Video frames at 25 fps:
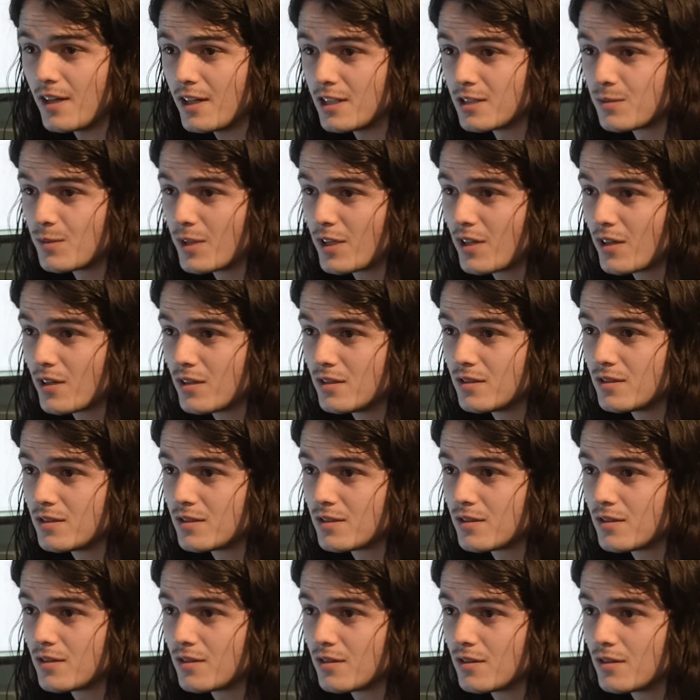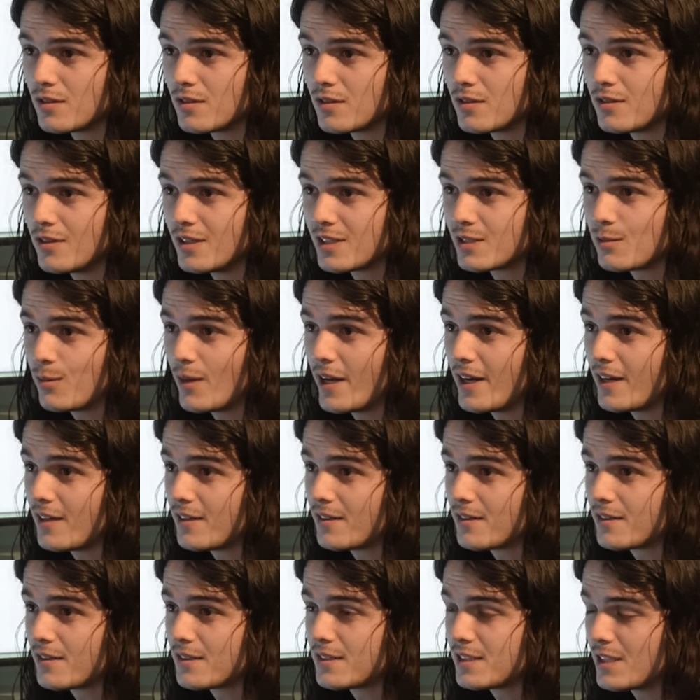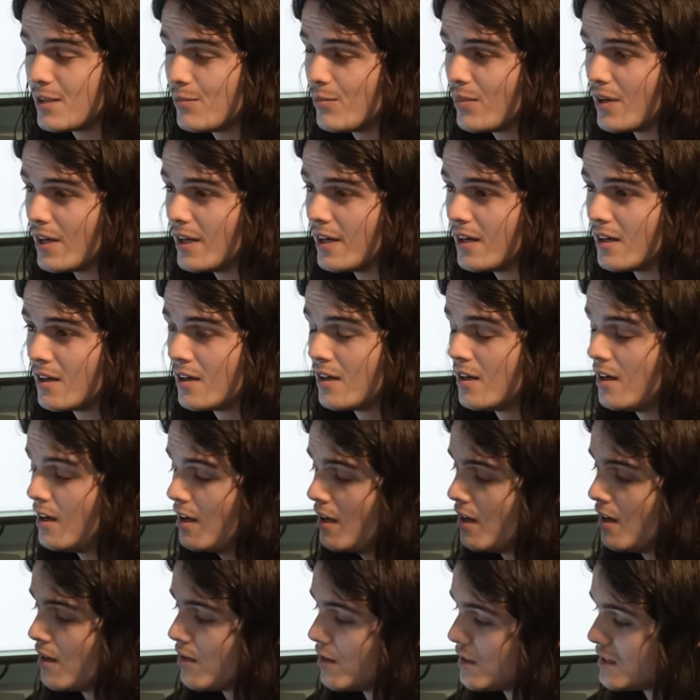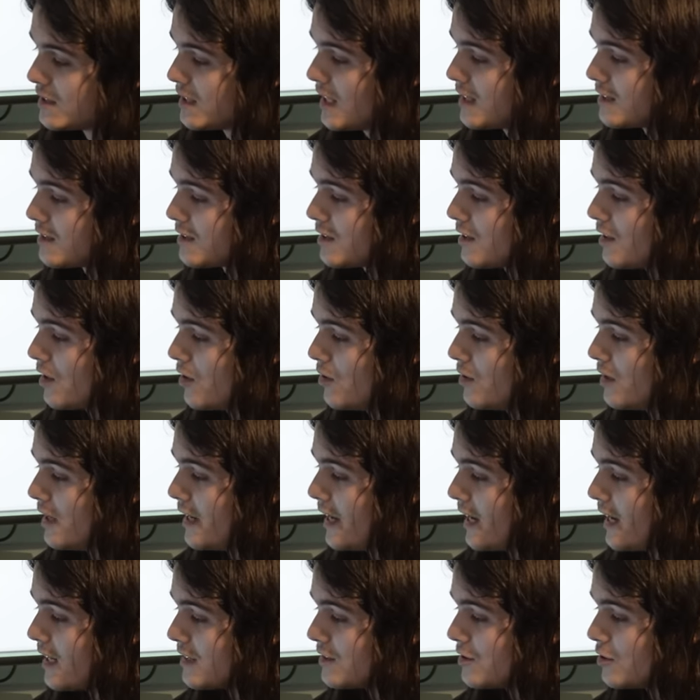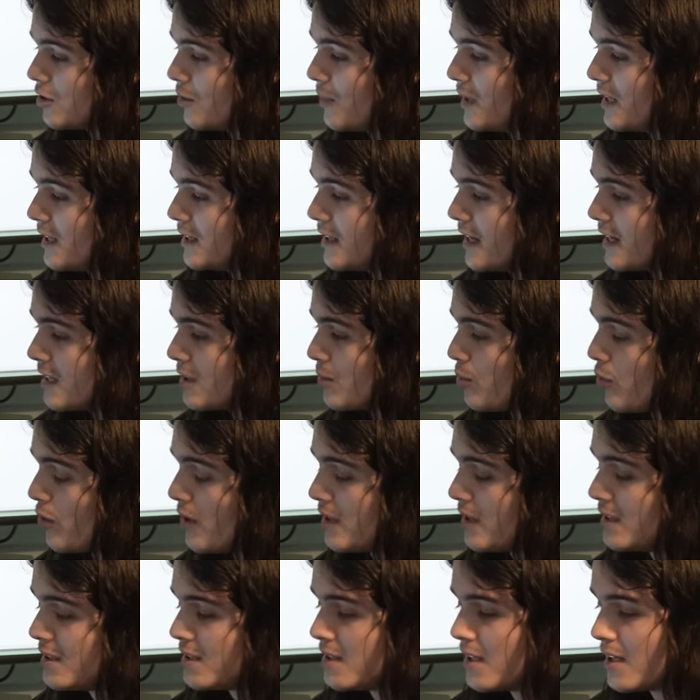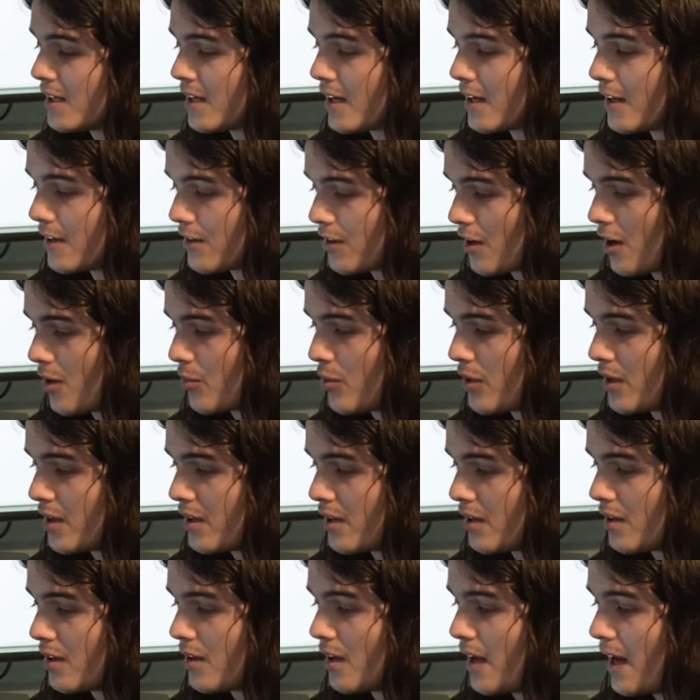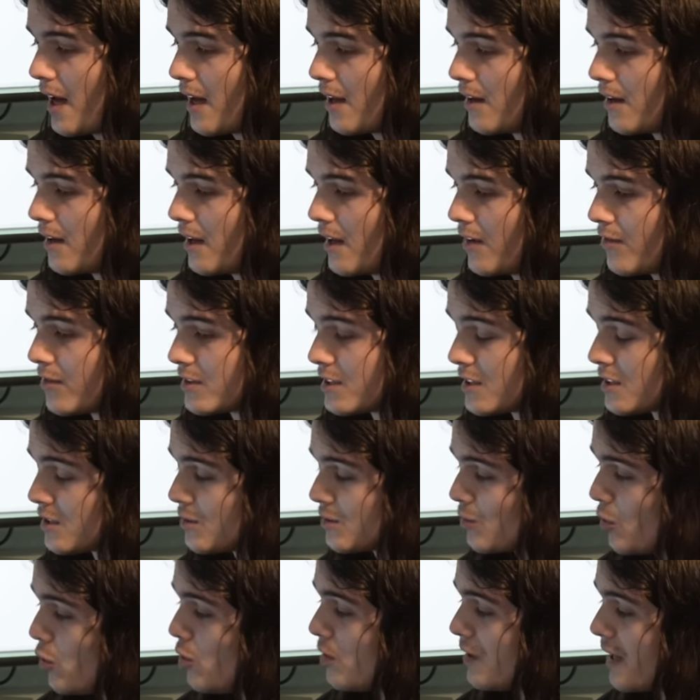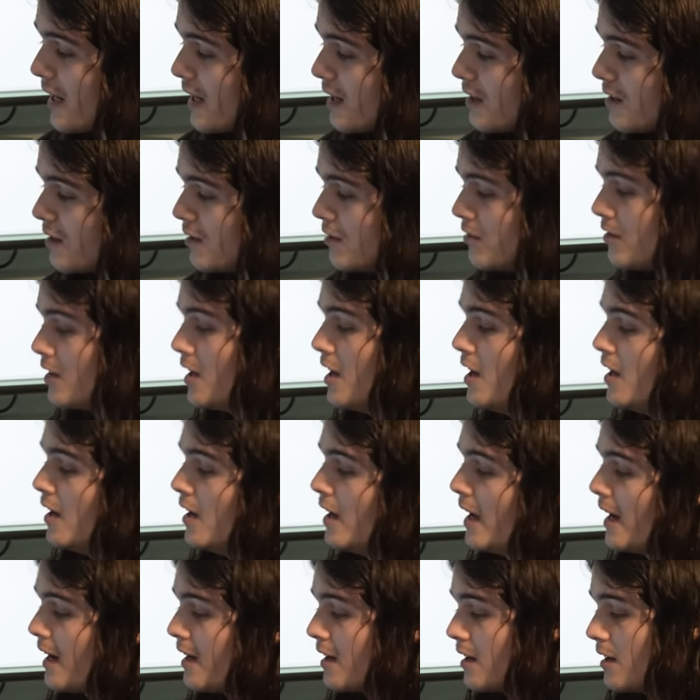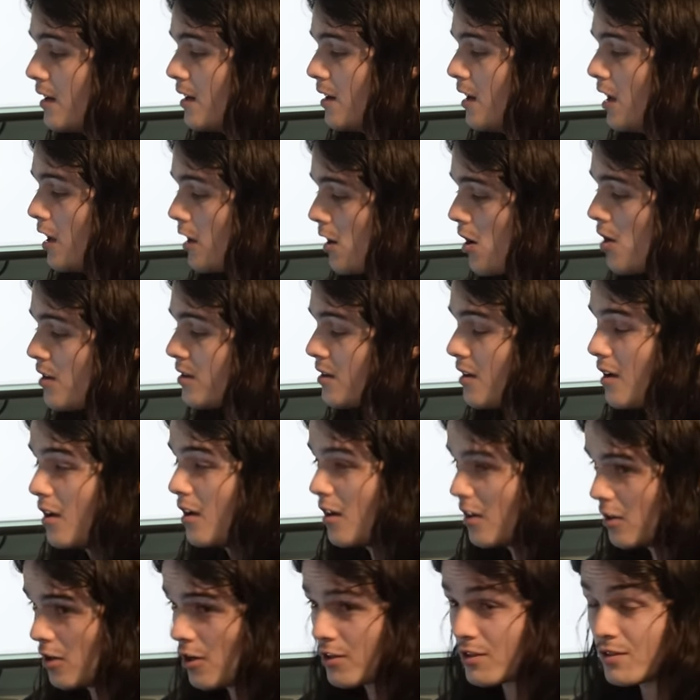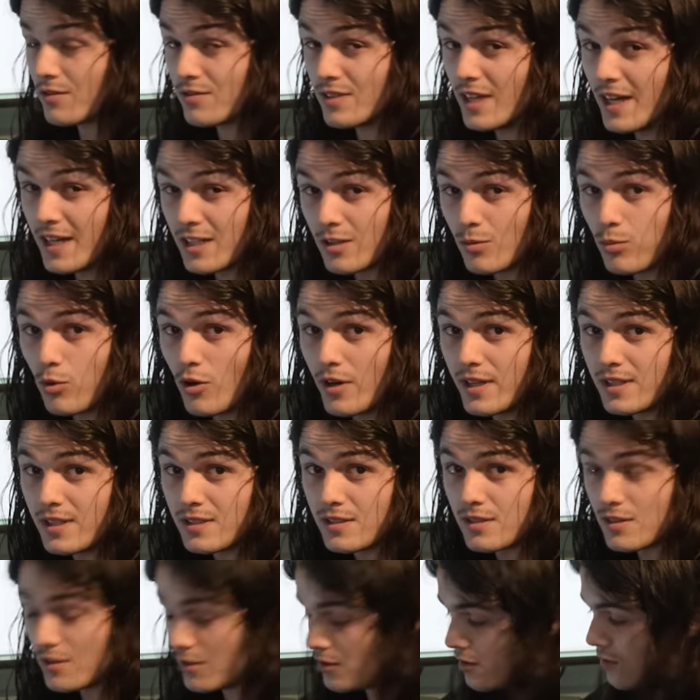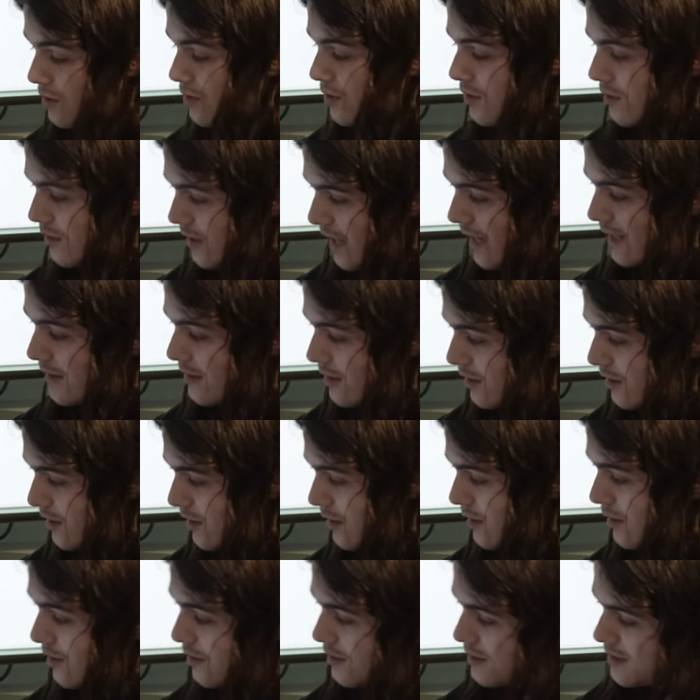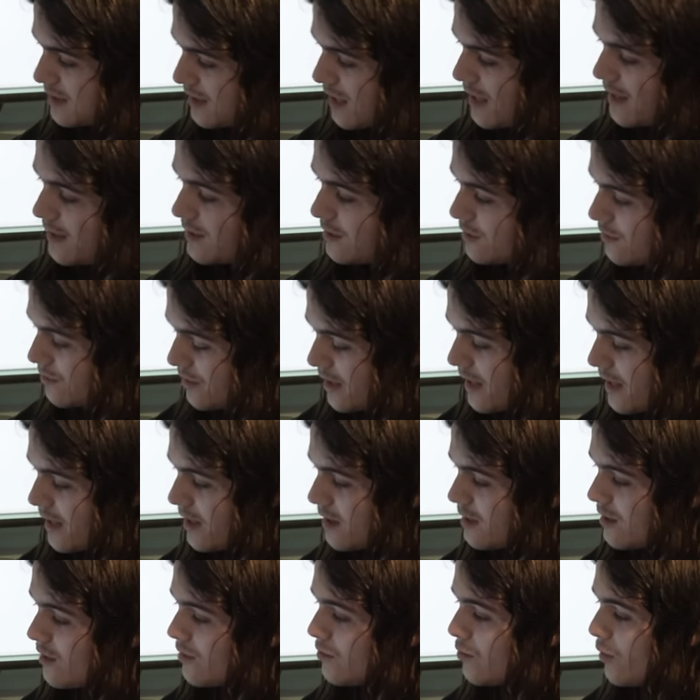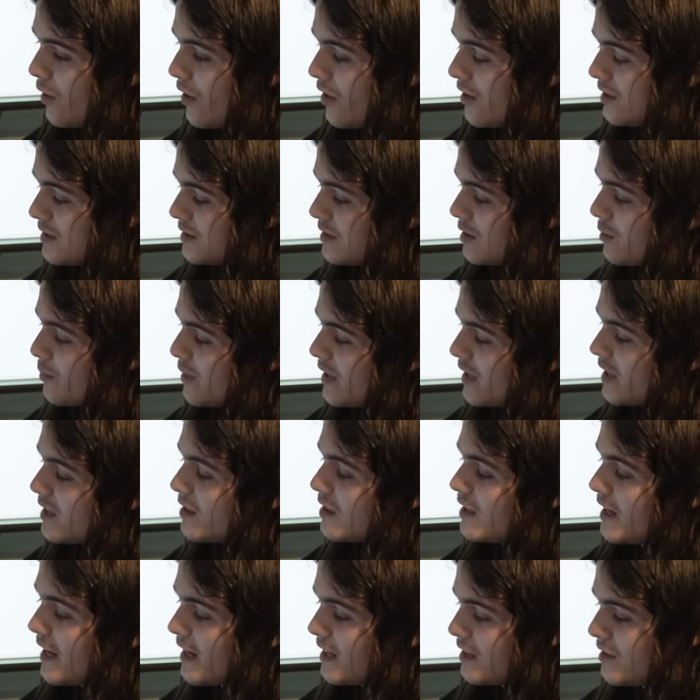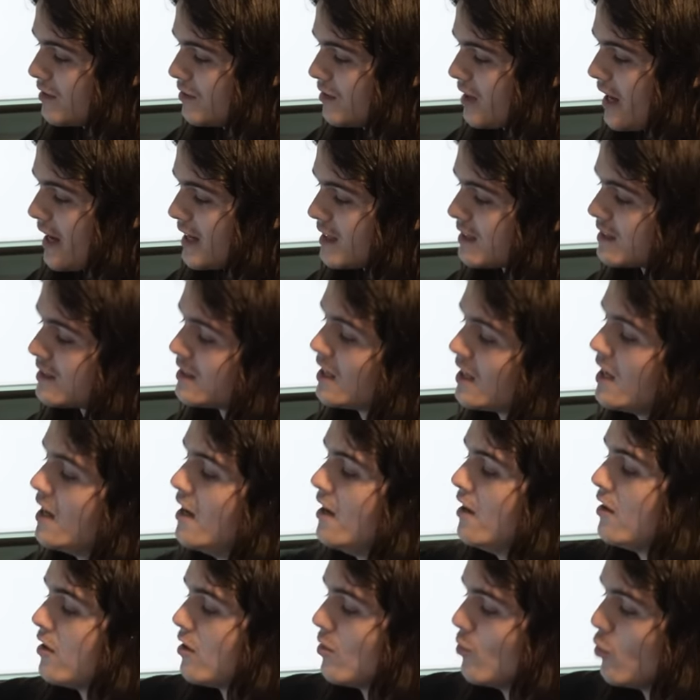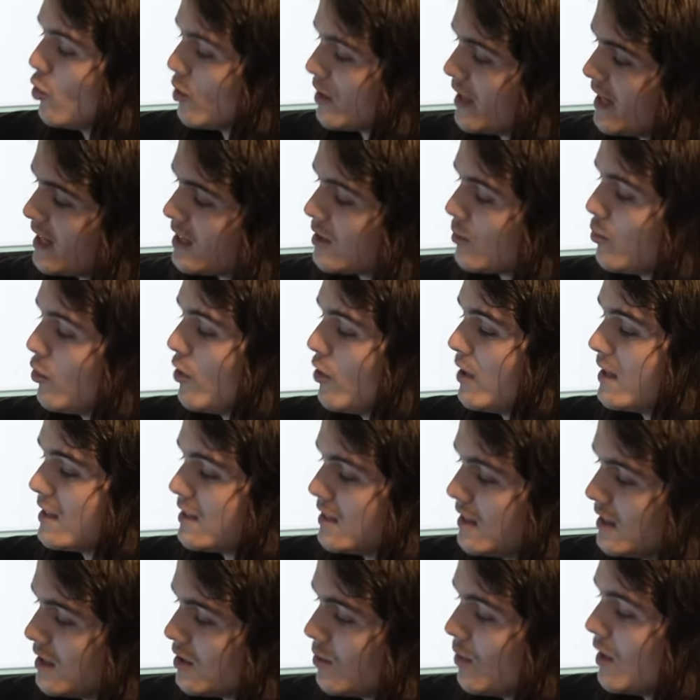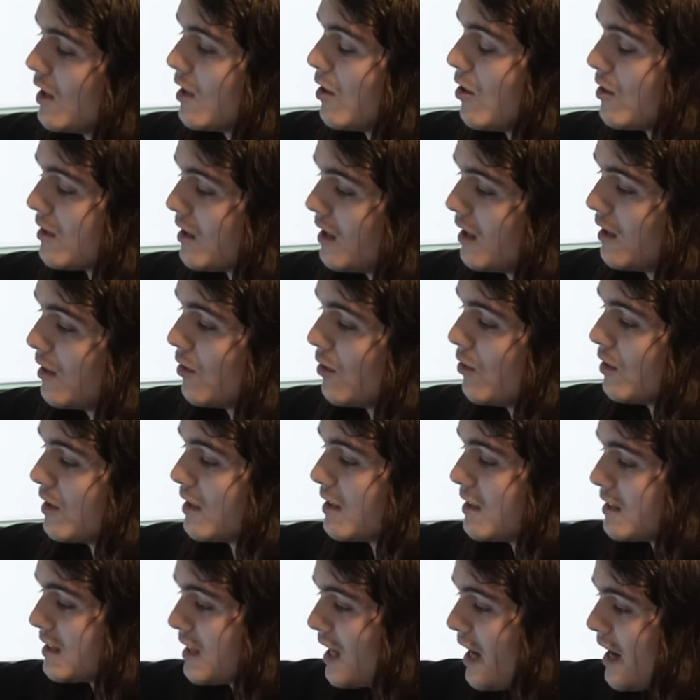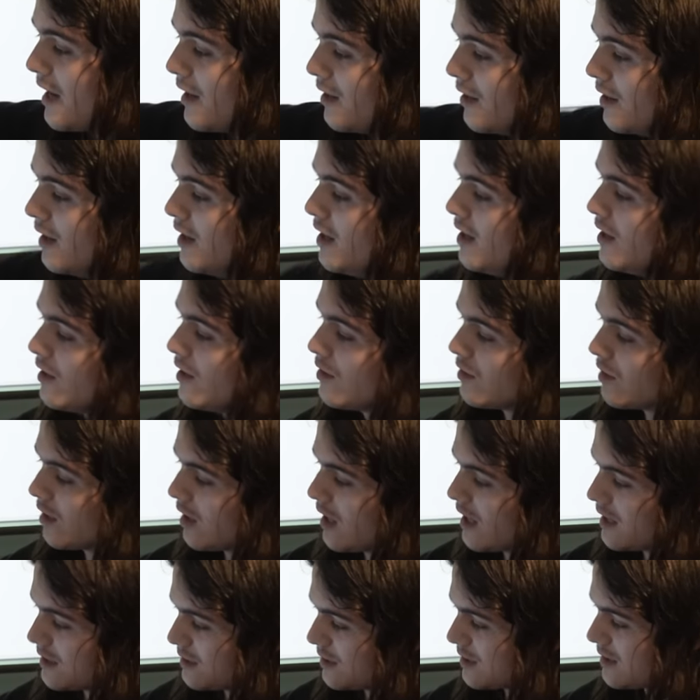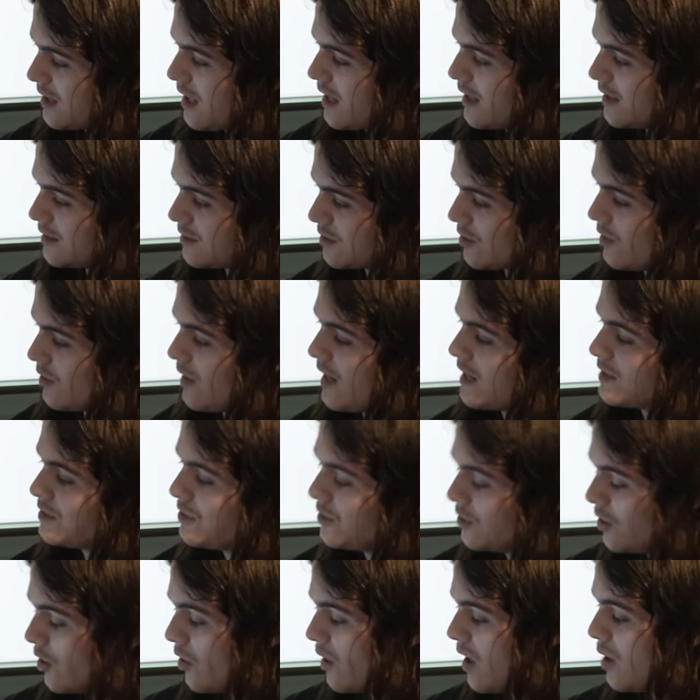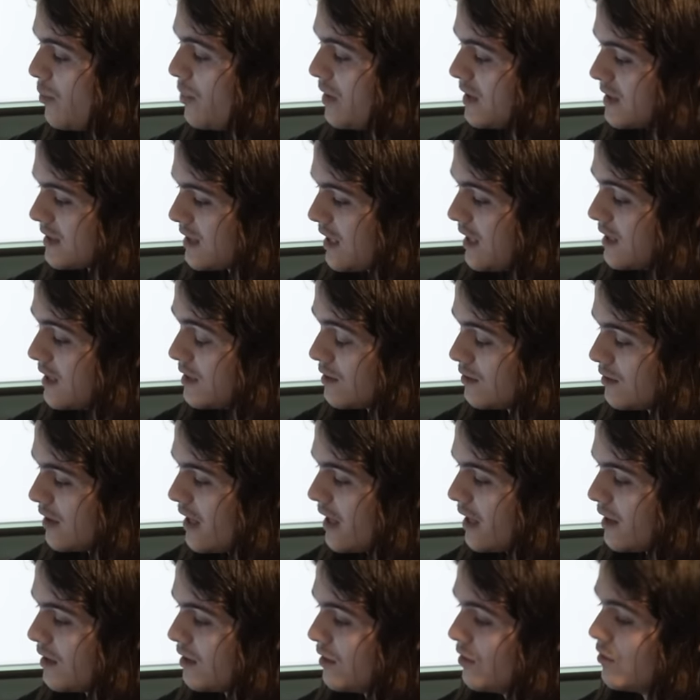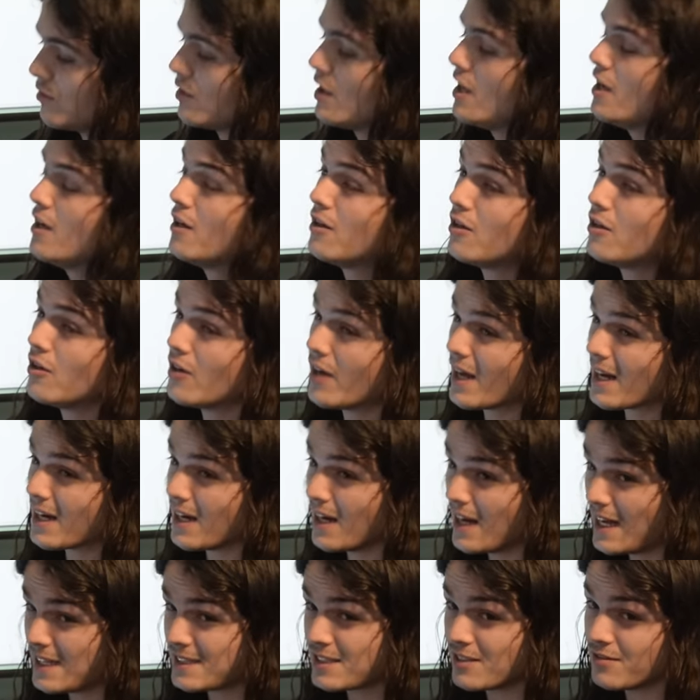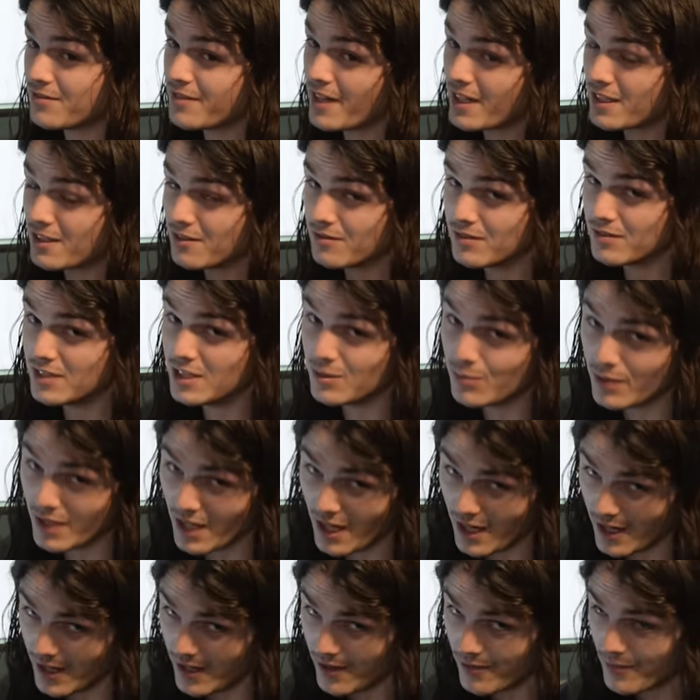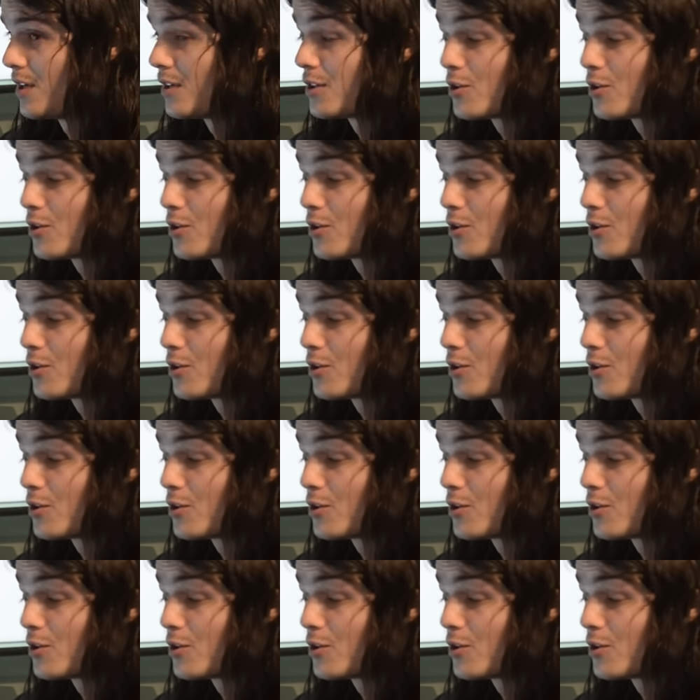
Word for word: is because, to explain it simply, the sensor only has so many data points it can interpret, and if it's a small negative, it can allot a lot of data points to that uh, size of negative, whereas the bigger the negative gets, the more data points need to be allotted in order to scan the larger size. So as you go up in size of negative, you get less effective DPI.